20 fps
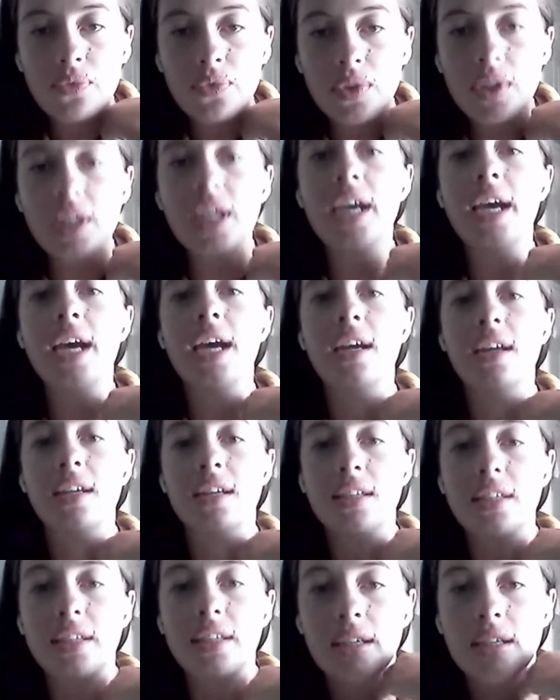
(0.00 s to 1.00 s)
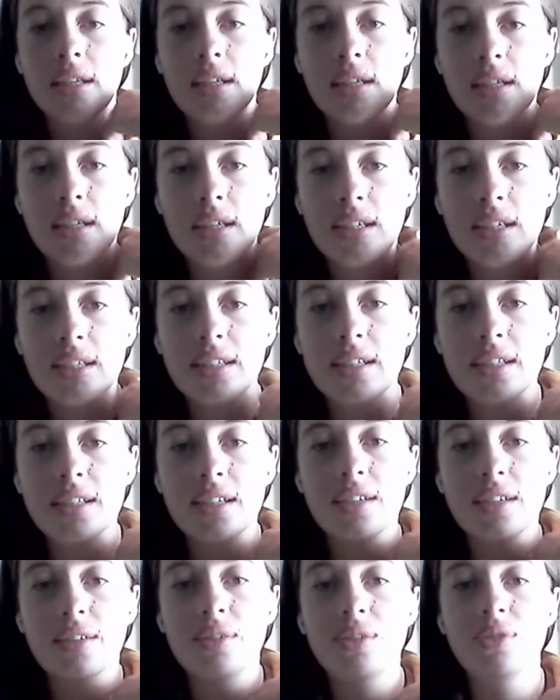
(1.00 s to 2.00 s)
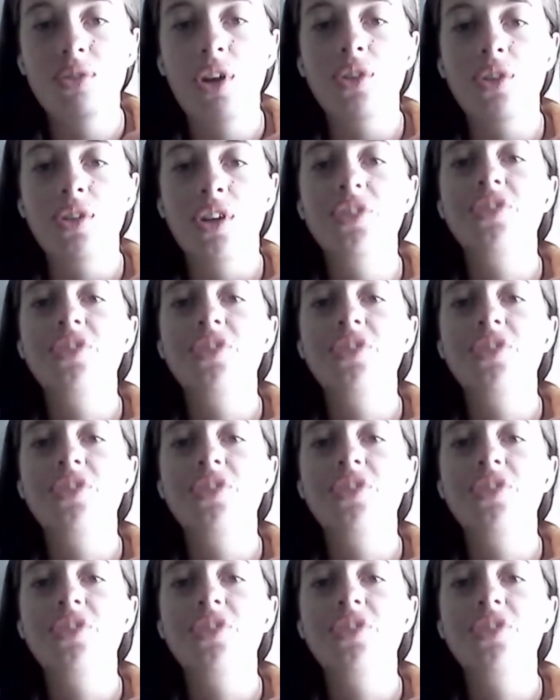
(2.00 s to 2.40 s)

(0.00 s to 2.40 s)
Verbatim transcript: Yeah. Roll on.